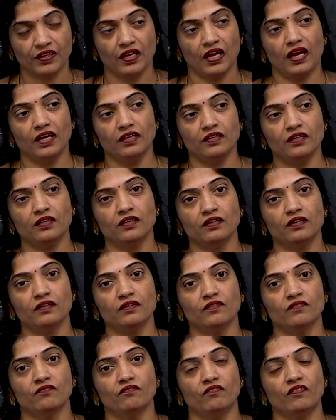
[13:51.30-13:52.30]
and
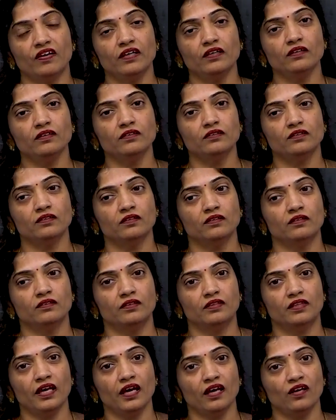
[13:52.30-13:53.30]
when
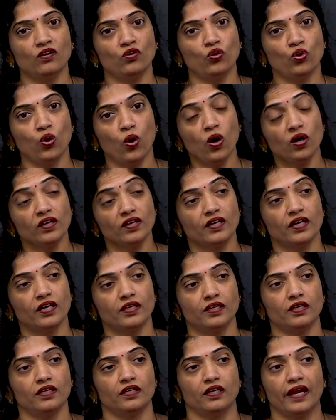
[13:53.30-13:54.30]
they are not
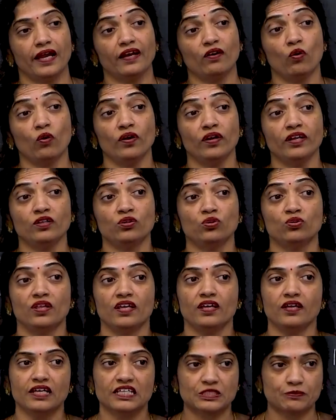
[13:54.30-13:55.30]
getting according to
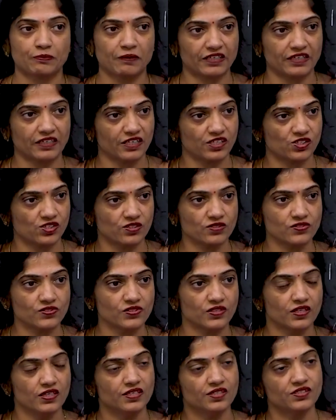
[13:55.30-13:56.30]
their expectations,
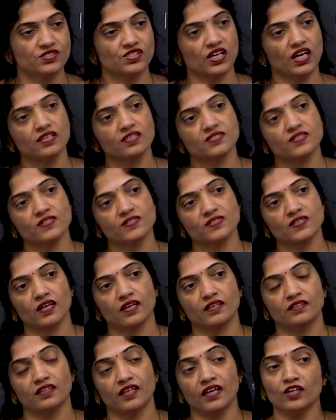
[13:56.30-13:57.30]
chances
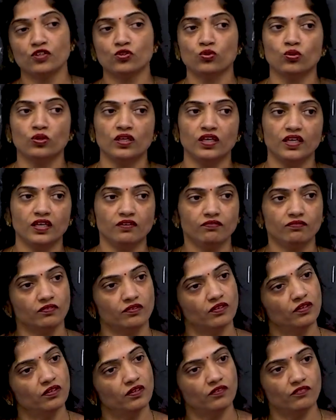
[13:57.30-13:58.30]
are they to leave,
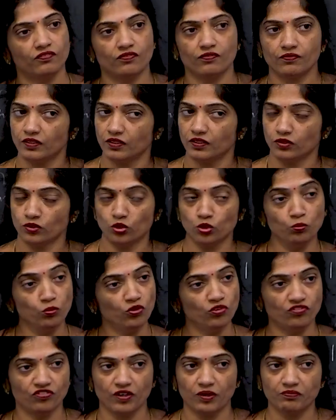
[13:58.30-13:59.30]
to
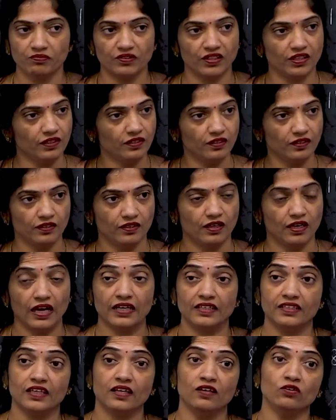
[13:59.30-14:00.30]
move from there, and
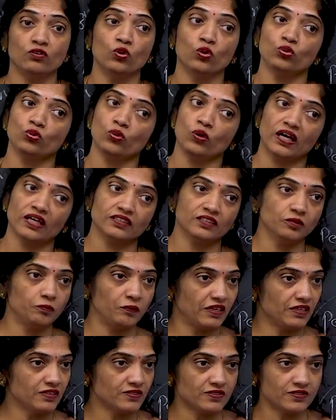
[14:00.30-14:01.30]
they'll go to other
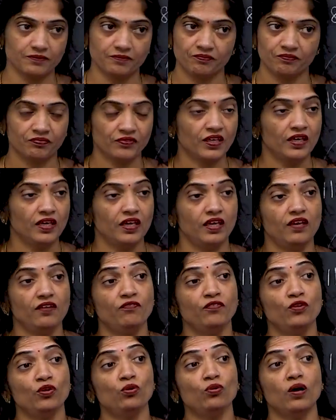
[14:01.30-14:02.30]
place. If
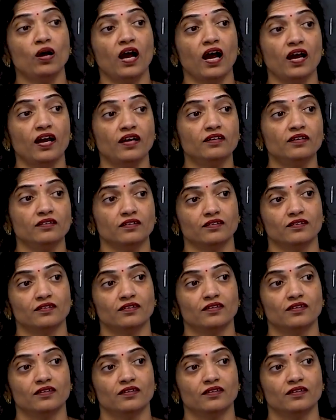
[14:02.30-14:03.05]
you hire